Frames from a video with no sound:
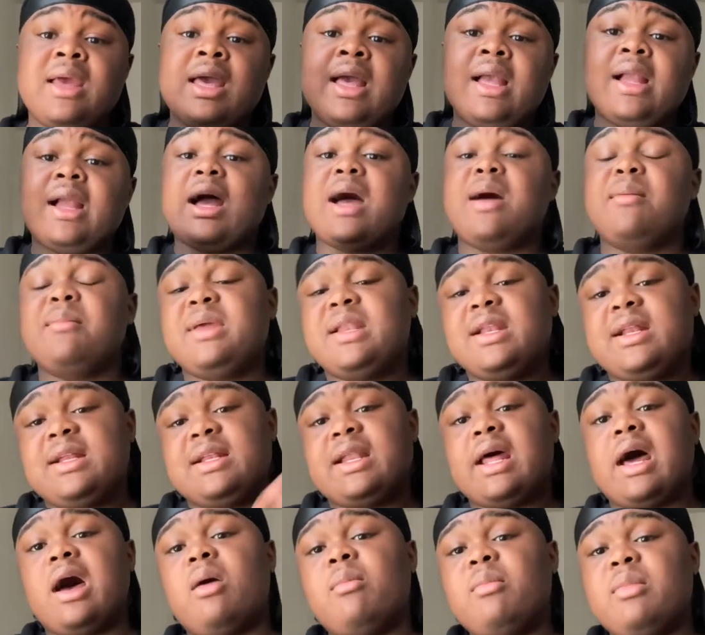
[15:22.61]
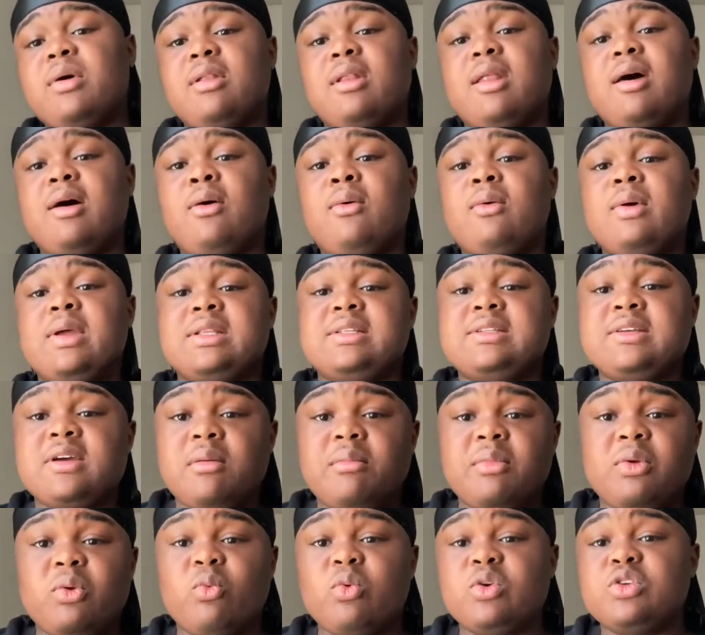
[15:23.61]
comment it down below and tell
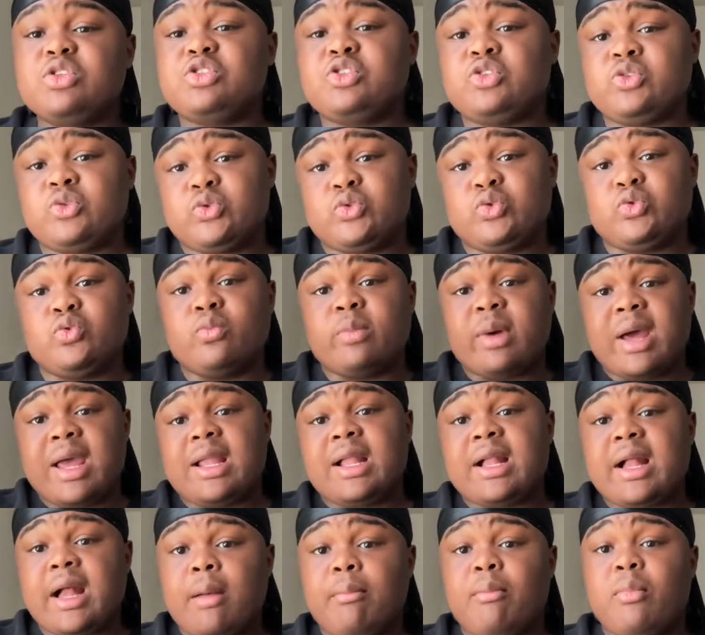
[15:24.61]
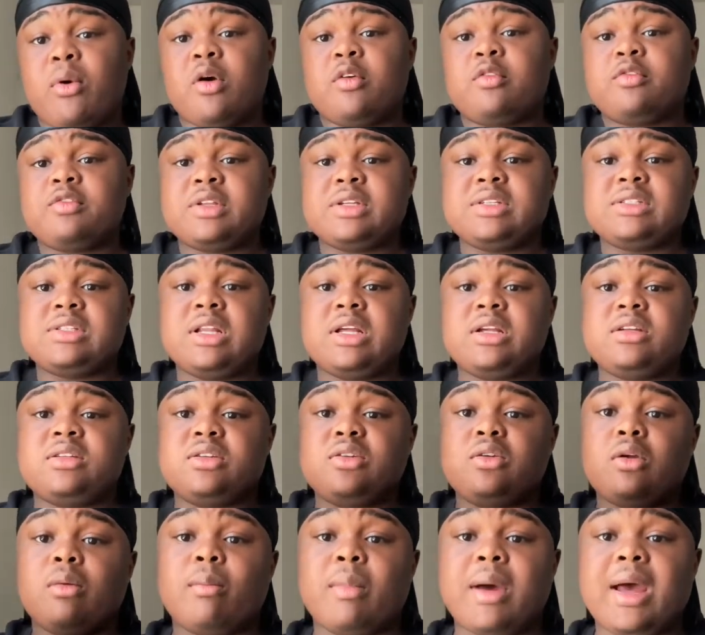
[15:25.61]
me what shoes you might cop off this list
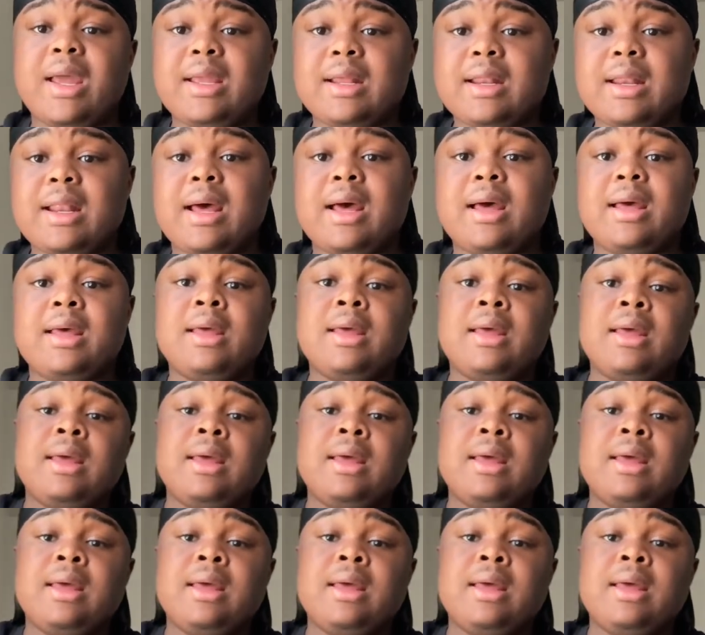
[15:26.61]
and you might not.